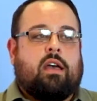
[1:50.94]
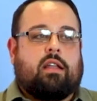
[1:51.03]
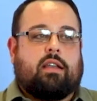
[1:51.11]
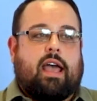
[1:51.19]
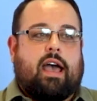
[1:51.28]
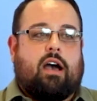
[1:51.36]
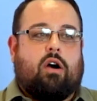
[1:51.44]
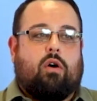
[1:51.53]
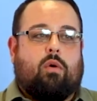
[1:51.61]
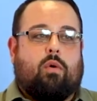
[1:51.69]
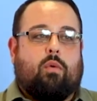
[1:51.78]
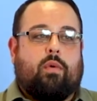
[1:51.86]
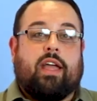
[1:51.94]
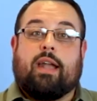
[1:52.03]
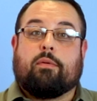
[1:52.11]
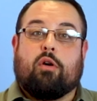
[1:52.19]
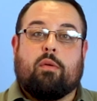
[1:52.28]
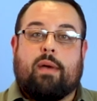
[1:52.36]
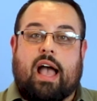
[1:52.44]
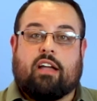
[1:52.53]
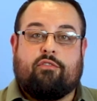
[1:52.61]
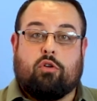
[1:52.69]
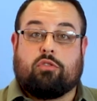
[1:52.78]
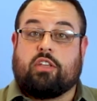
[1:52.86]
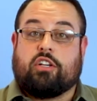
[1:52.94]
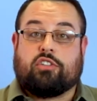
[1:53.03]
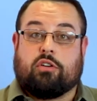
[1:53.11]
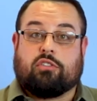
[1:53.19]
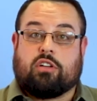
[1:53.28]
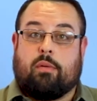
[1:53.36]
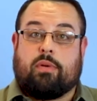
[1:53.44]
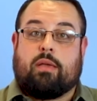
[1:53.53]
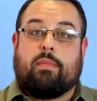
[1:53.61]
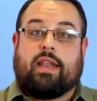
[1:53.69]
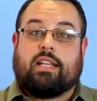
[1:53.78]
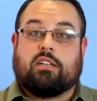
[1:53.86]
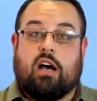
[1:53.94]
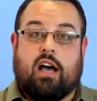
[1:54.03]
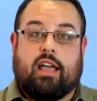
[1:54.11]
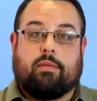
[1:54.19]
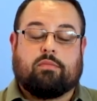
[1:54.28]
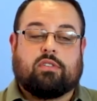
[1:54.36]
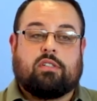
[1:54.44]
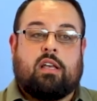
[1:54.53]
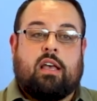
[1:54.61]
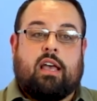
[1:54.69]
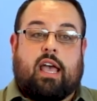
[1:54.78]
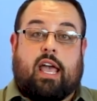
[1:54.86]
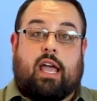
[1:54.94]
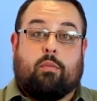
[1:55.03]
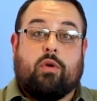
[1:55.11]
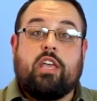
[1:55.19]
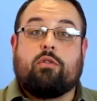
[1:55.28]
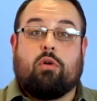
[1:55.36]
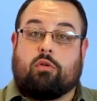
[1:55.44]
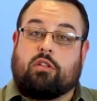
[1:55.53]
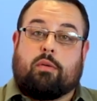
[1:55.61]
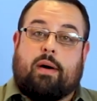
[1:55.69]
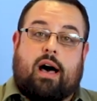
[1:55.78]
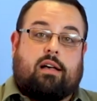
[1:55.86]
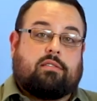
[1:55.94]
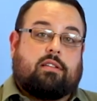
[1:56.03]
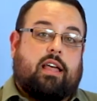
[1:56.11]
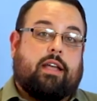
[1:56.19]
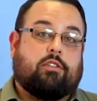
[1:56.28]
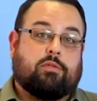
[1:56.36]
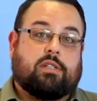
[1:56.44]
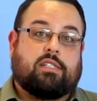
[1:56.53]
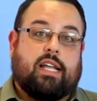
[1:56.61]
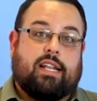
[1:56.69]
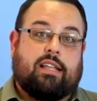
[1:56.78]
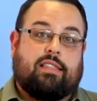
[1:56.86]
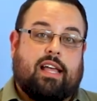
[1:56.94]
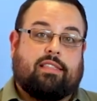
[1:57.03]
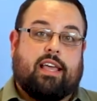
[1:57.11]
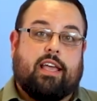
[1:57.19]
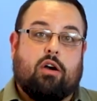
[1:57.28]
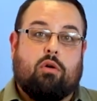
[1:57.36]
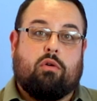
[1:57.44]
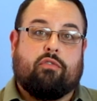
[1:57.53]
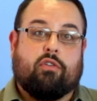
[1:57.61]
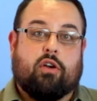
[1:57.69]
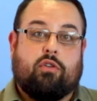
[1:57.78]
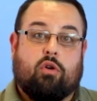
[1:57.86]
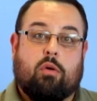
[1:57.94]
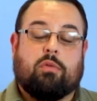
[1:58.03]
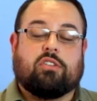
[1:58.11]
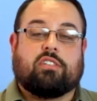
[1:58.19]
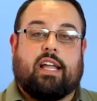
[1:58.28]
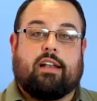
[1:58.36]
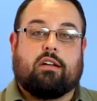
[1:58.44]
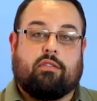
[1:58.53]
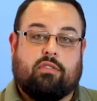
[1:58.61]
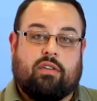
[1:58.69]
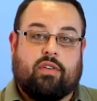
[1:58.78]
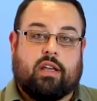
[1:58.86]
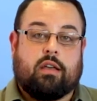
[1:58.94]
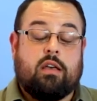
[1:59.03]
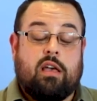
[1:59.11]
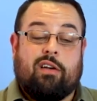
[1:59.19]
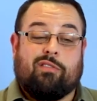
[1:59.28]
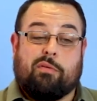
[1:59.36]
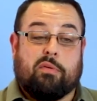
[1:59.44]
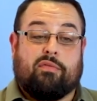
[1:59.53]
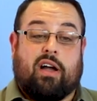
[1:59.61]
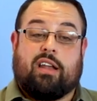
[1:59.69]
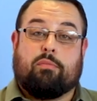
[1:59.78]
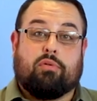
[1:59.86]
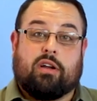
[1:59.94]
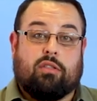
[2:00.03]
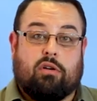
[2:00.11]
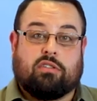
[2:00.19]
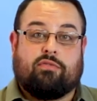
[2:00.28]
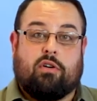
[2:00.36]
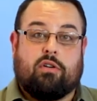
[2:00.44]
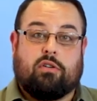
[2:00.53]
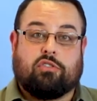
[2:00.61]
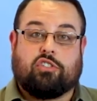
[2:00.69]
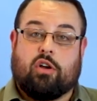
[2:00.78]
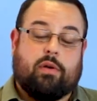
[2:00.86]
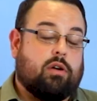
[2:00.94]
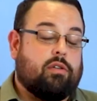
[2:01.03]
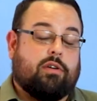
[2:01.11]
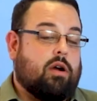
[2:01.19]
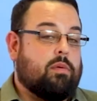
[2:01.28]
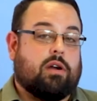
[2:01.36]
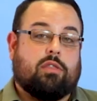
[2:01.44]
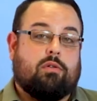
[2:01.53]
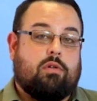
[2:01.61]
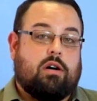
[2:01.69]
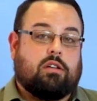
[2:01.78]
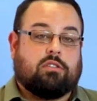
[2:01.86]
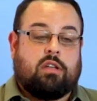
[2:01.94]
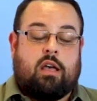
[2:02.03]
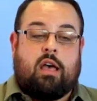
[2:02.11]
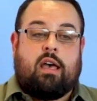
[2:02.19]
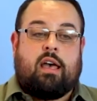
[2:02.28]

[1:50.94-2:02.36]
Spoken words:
Now, we ended up going back and forth to the insurance company many times, and we quoted the policy language which stated that they owe for a normal standard of living. We provided pre-loss photos showing all the artwork on the walls,